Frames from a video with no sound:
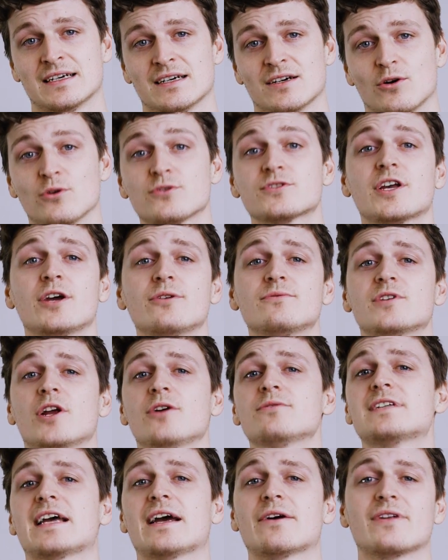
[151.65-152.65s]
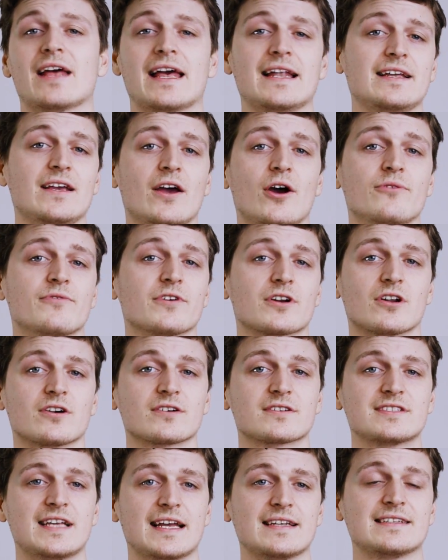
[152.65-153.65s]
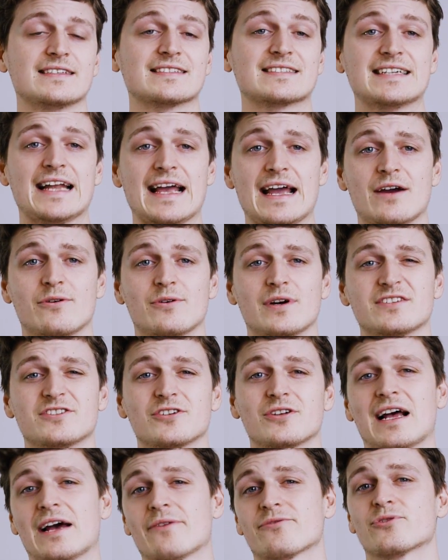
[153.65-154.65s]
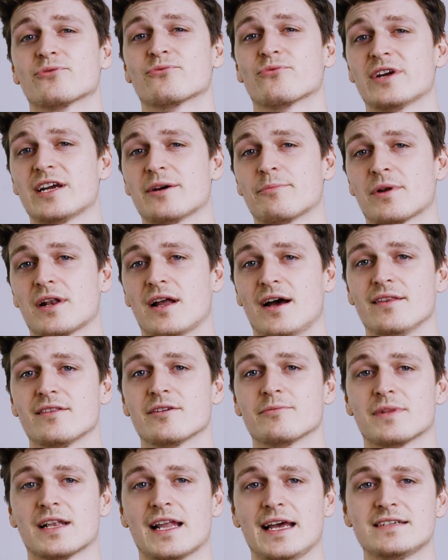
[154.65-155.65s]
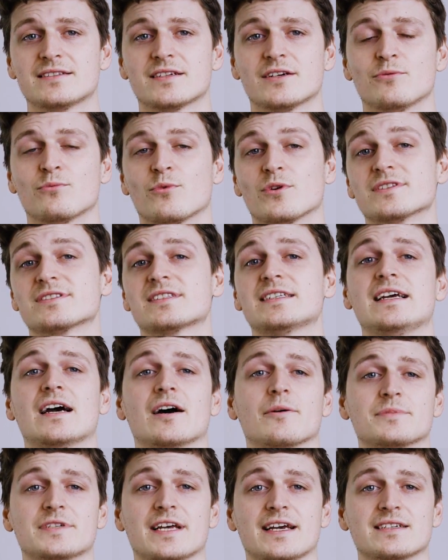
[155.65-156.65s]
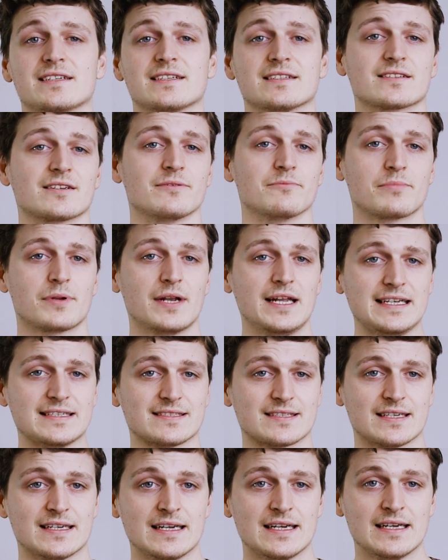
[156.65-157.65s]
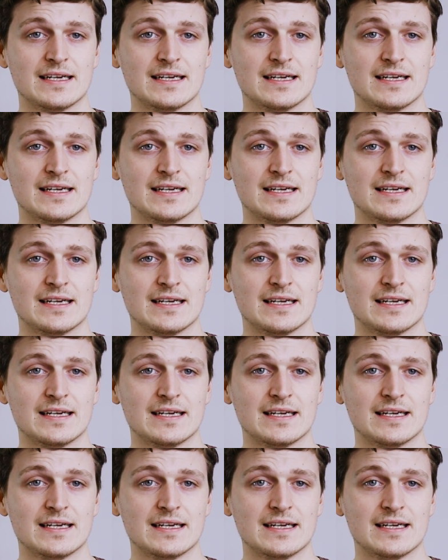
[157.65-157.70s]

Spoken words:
Also, note down any overclock settings now, as you'll have to reapply them later once the update is complete.